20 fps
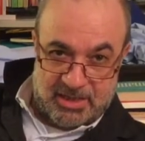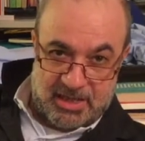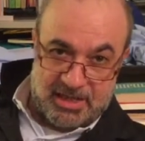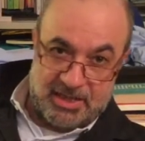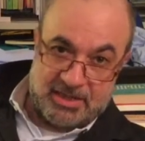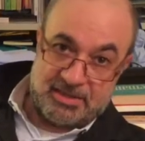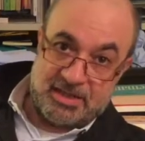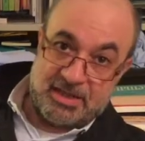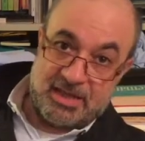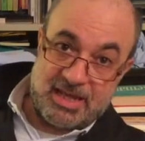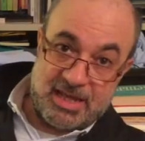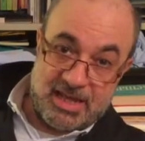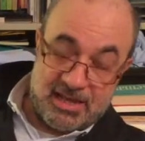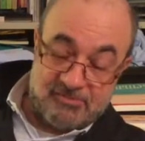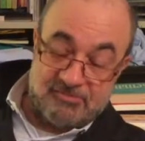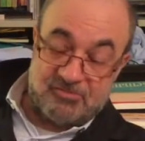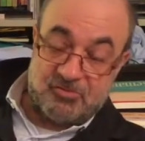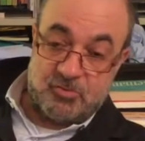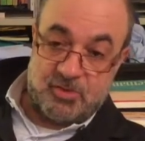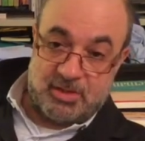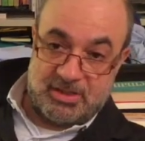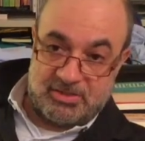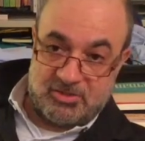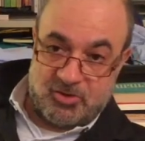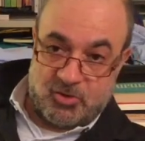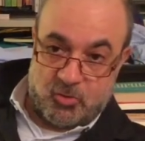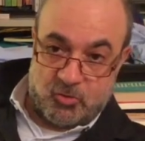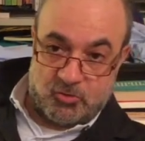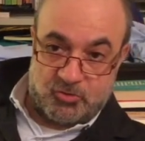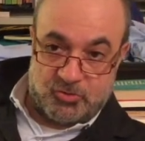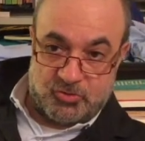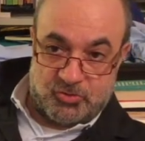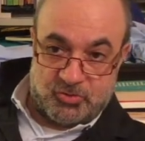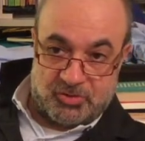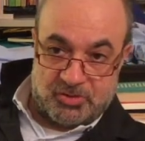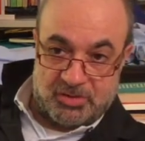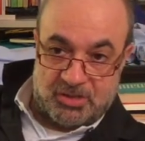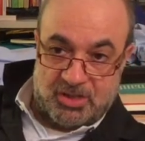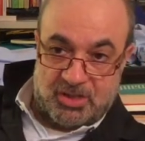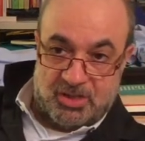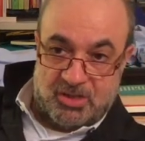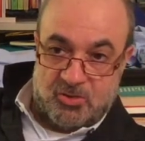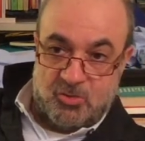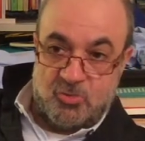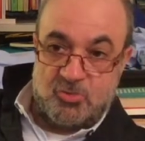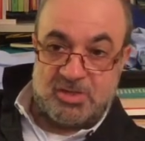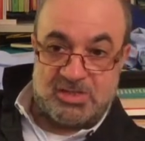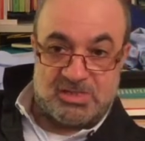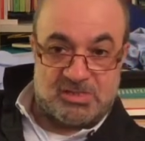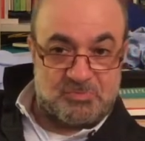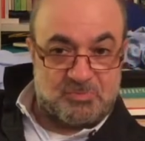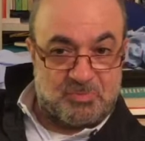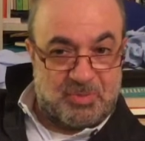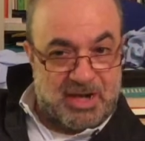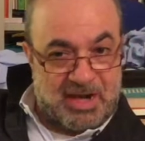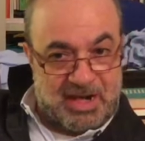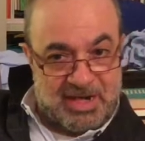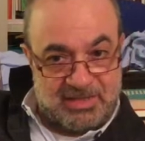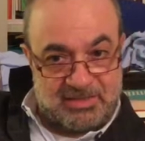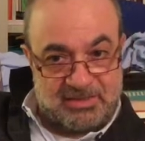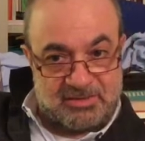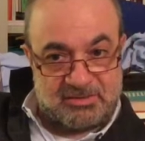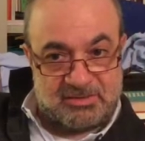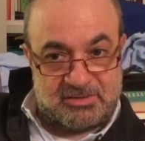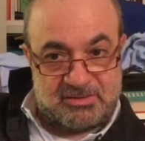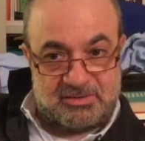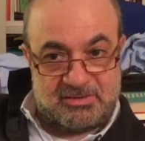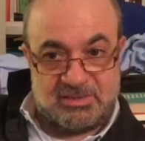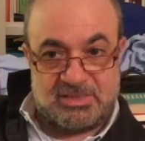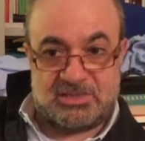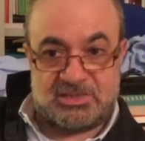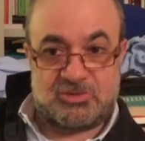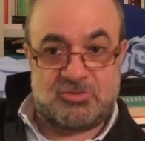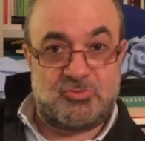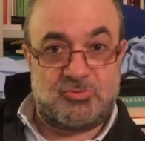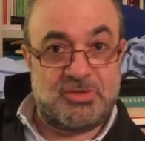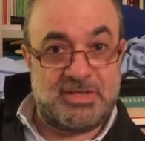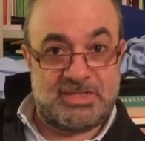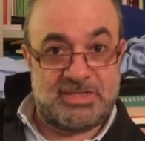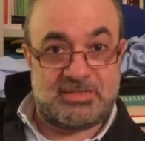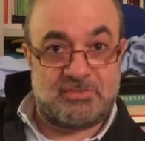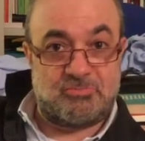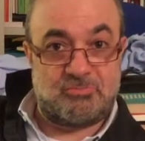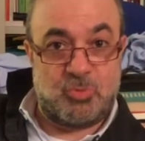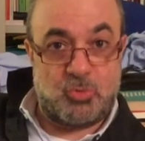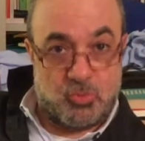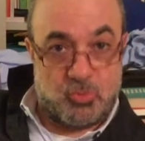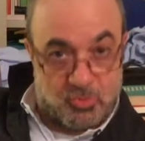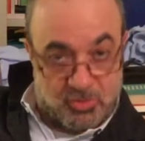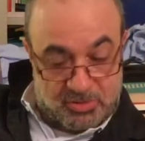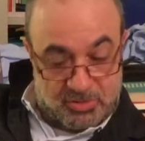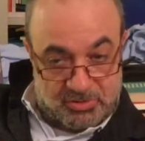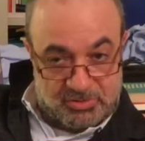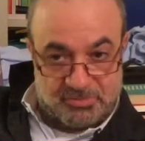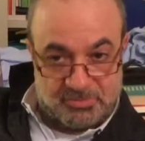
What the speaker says: another influential author who inspired this great book.